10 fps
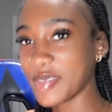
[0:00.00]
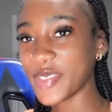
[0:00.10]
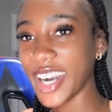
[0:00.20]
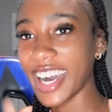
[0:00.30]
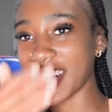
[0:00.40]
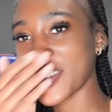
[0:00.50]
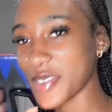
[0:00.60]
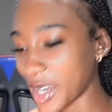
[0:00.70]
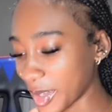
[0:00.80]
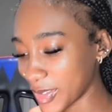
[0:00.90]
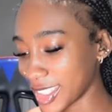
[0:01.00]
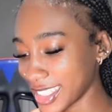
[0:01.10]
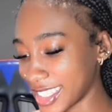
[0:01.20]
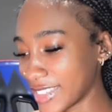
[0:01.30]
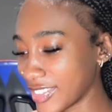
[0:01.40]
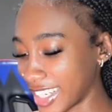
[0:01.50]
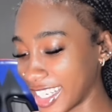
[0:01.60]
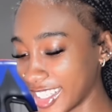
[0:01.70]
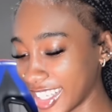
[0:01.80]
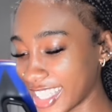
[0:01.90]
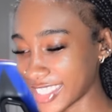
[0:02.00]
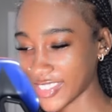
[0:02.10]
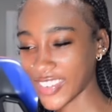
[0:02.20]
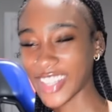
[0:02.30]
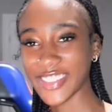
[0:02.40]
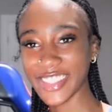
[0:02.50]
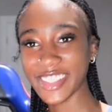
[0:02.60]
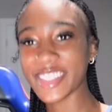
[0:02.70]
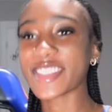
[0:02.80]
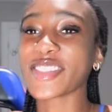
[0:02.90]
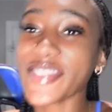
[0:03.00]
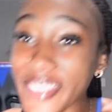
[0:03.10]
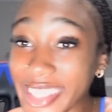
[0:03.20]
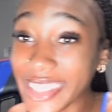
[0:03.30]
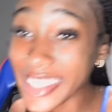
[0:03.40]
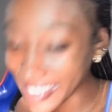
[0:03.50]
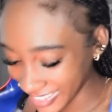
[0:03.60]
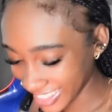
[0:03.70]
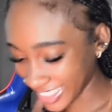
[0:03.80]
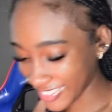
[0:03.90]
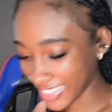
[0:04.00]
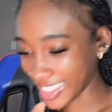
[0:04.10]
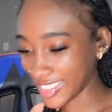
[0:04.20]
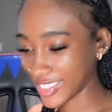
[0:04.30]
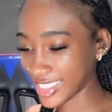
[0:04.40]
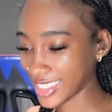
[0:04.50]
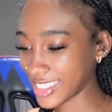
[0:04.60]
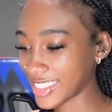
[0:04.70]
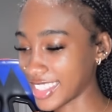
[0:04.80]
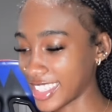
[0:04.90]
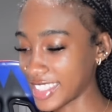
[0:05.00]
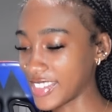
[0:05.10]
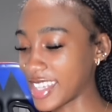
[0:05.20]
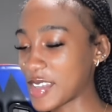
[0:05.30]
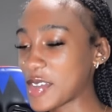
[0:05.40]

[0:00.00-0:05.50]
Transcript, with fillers: But I don't know why I'm putting this in right now as if I'm not doing it's a video. Okay, let me get off. Okay, anyway.